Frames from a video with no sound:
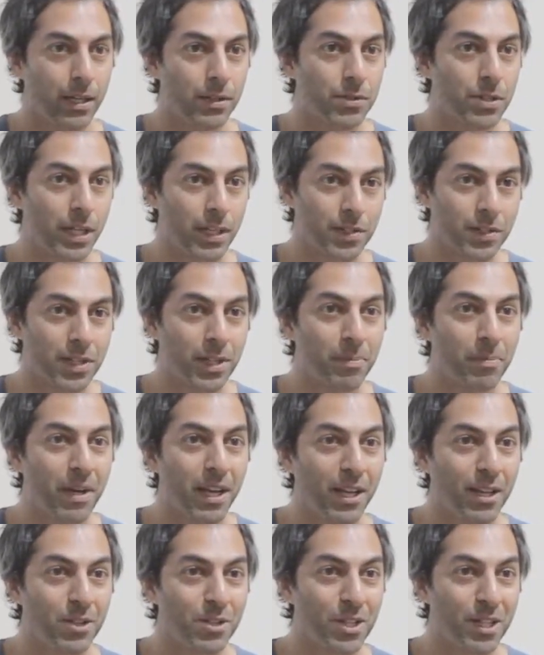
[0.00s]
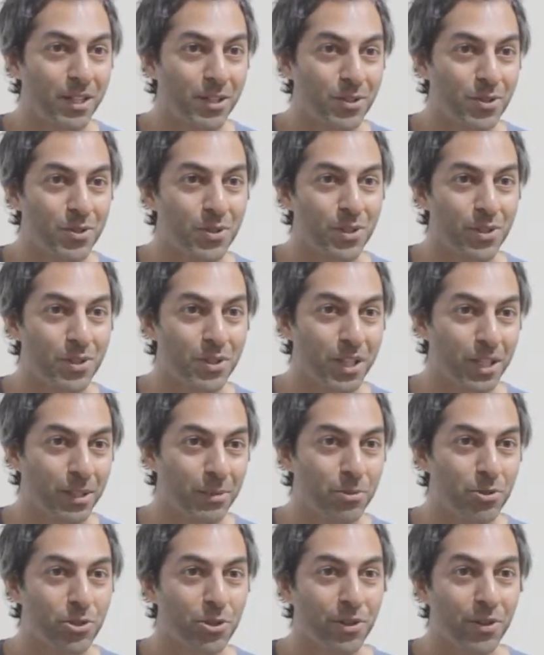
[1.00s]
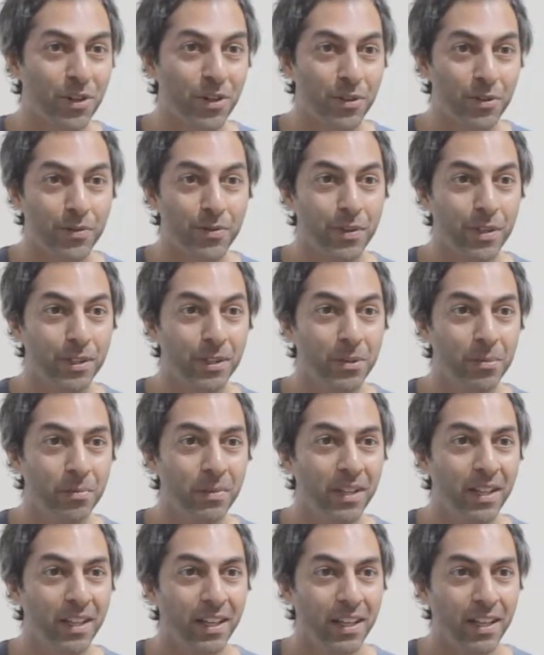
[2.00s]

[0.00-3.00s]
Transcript: textile paintings, the sculpture and the film.